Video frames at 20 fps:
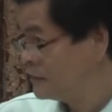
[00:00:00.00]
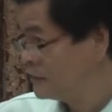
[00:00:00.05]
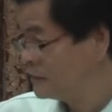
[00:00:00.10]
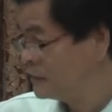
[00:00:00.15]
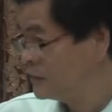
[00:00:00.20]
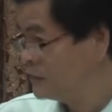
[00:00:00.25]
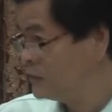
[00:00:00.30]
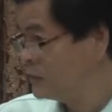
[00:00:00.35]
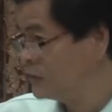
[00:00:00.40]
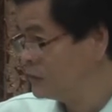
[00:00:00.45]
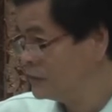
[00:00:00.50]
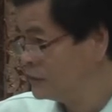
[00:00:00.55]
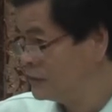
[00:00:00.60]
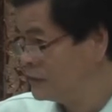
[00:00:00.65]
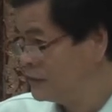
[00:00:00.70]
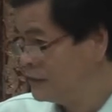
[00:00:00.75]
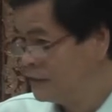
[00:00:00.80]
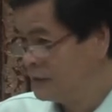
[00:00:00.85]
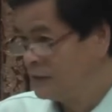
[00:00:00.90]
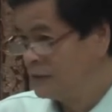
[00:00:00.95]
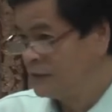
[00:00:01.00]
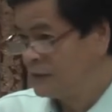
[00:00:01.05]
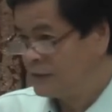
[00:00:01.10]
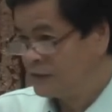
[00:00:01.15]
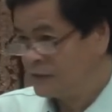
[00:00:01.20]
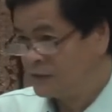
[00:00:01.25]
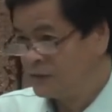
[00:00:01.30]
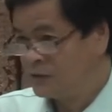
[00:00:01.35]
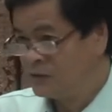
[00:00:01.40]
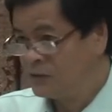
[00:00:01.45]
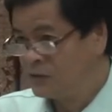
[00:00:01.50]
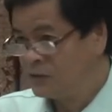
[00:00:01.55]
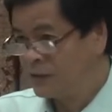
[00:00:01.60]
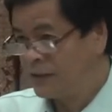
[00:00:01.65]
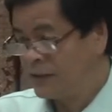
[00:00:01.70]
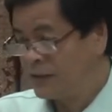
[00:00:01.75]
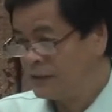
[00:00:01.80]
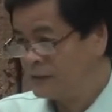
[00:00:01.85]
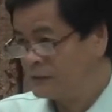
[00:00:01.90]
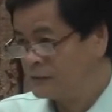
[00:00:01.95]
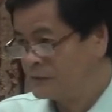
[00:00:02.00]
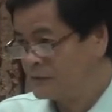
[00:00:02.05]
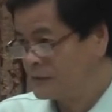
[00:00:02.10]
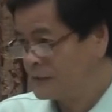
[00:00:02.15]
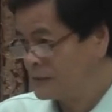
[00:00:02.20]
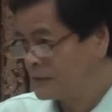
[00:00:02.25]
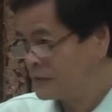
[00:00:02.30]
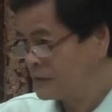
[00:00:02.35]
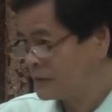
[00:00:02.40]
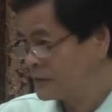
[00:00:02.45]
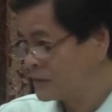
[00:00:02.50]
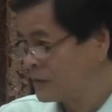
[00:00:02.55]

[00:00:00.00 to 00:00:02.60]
Did you, did you have uh,